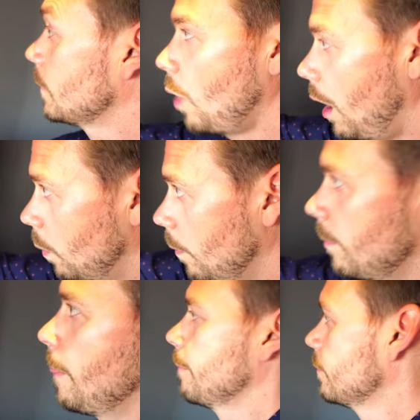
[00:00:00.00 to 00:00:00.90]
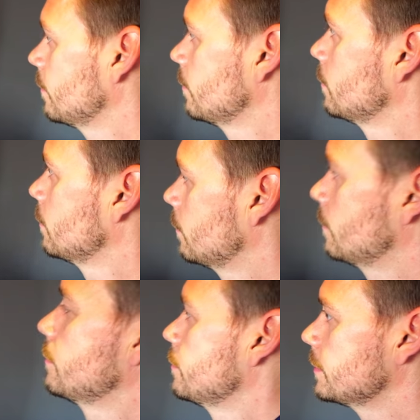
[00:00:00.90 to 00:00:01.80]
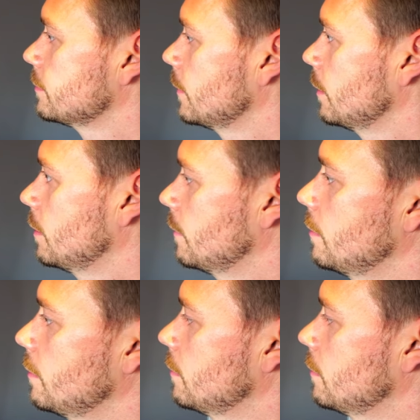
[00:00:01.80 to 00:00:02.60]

think the Oryx entertainment system is one of the